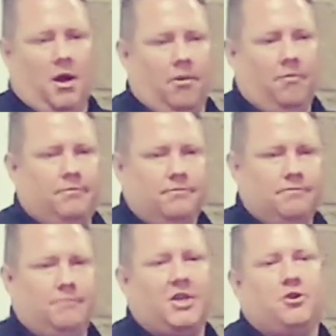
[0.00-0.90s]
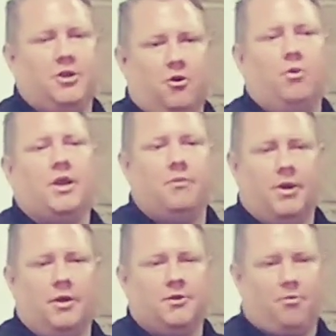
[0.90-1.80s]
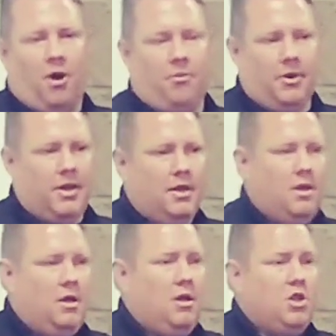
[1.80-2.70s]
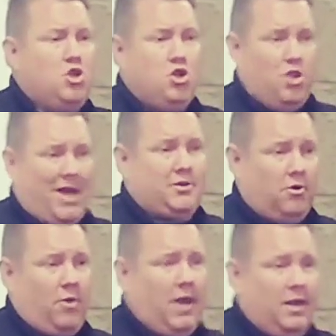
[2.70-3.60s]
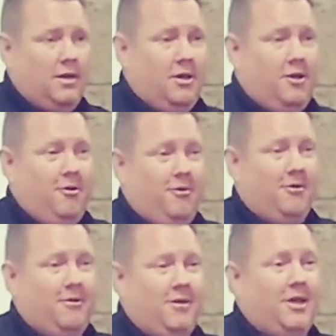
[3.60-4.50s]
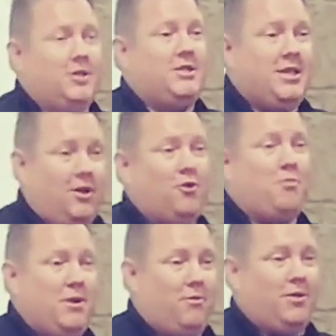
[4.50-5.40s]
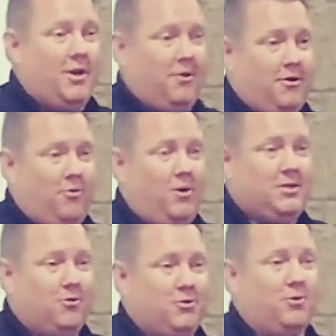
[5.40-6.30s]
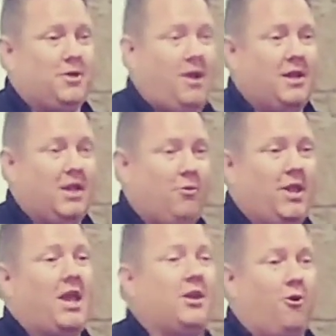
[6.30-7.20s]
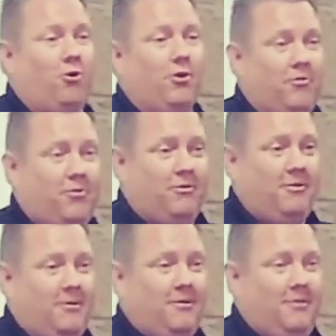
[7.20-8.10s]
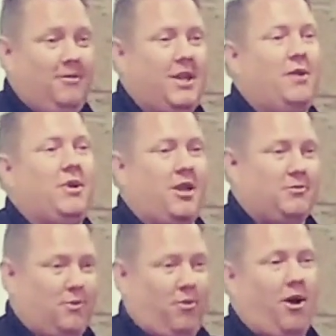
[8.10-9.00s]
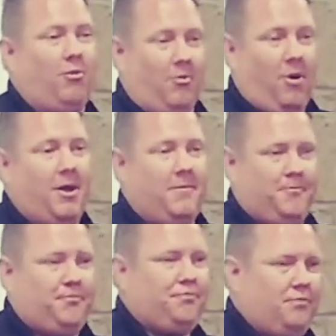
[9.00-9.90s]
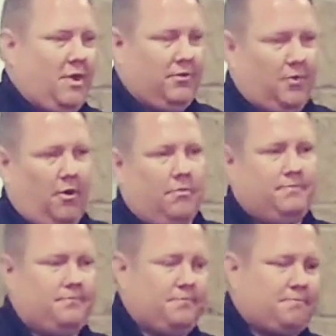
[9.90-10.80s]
um, make sure you don't want anybody else's property. That's great until the people that are the ones that we're supposed to contact, we can't get a hold of. Then it becomes a problem, right? So,